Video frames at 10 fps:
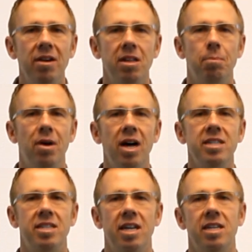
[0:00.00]
of the
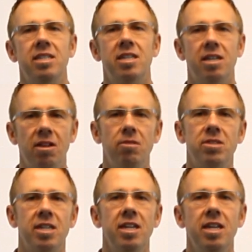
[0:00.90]
process to
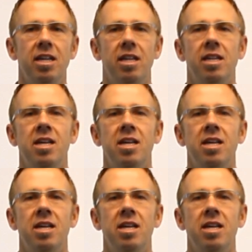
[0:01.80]
close a deal.